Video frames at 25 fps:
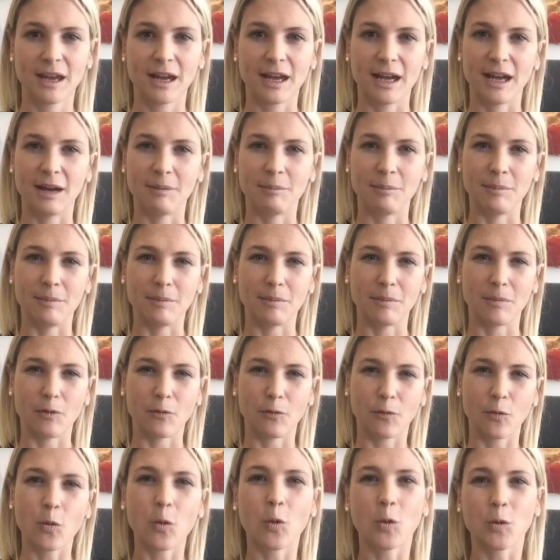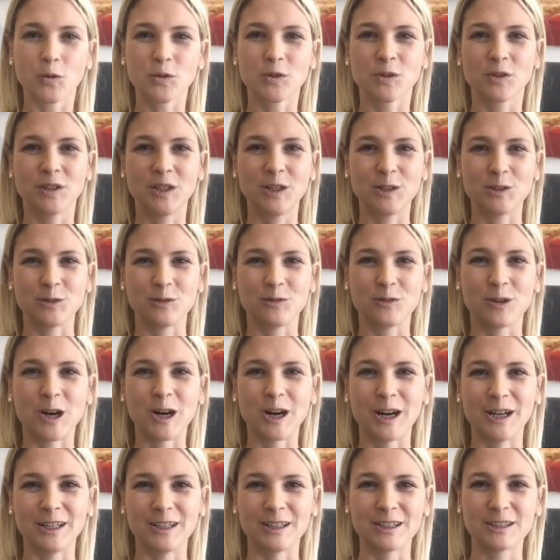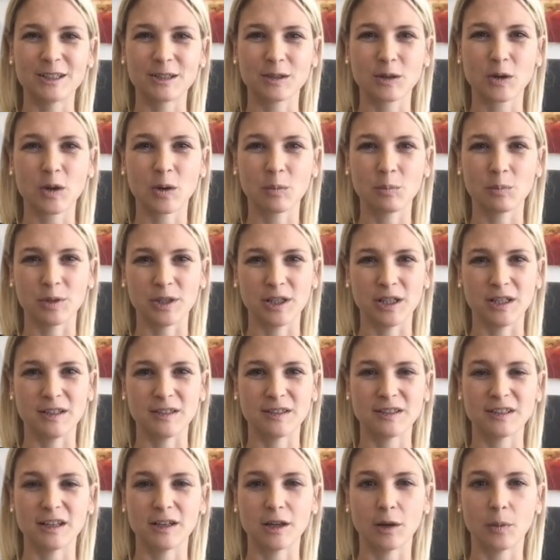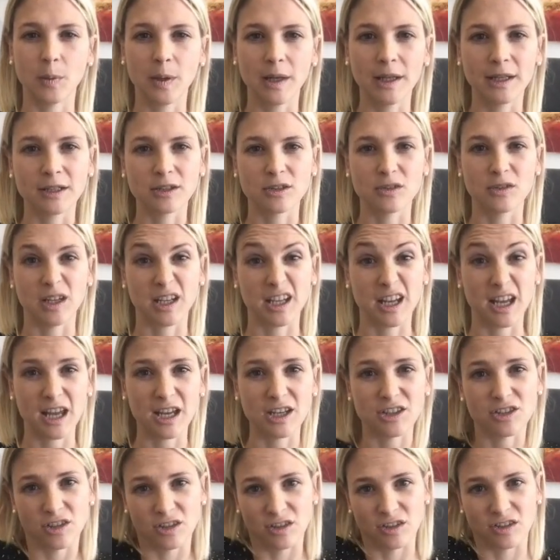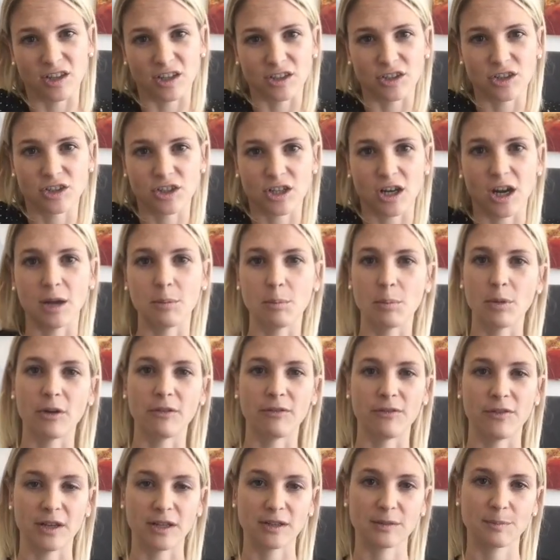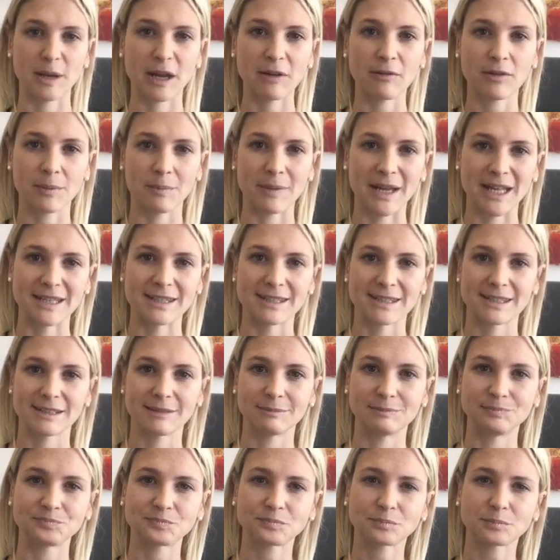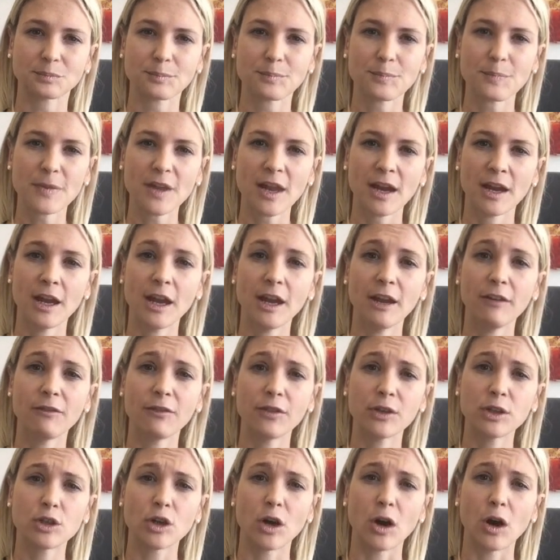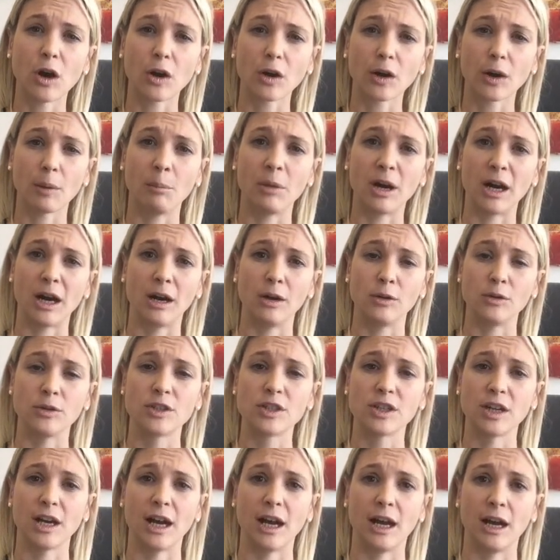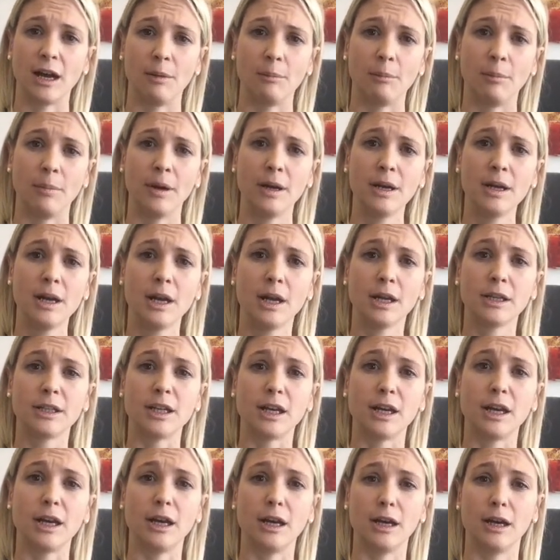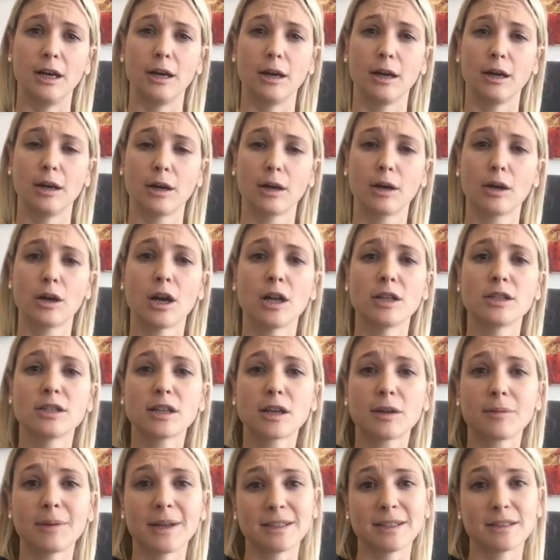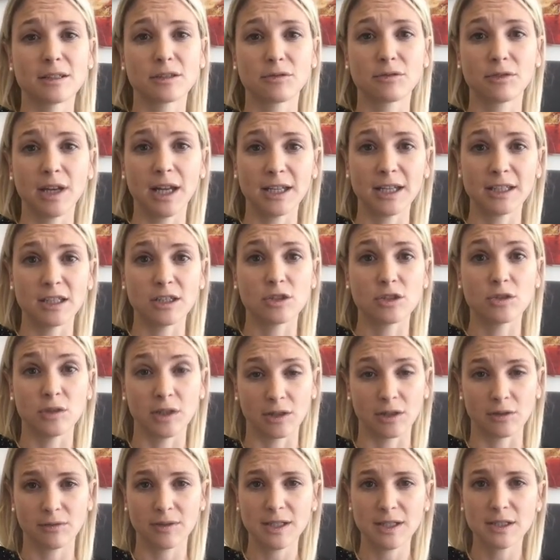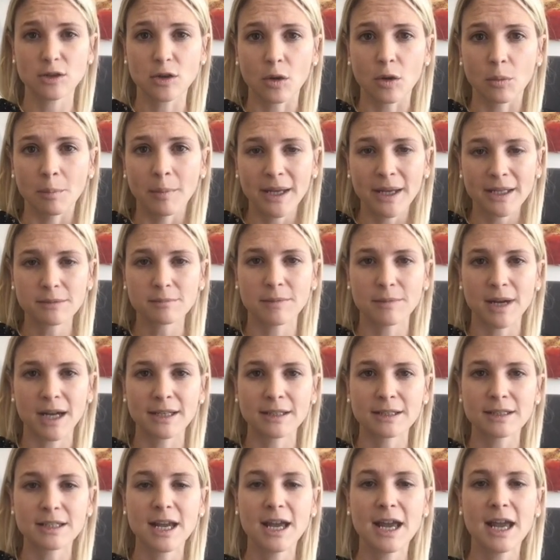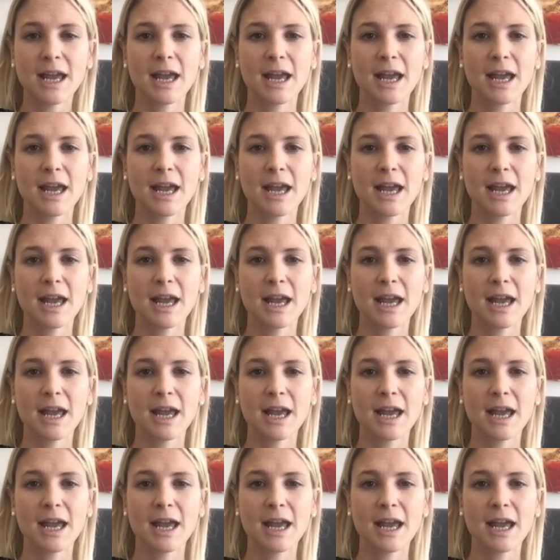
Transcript: Of course, you need to find companies that are willing to engage in such type of experiments. If we talk about the consequences related to increased commitment,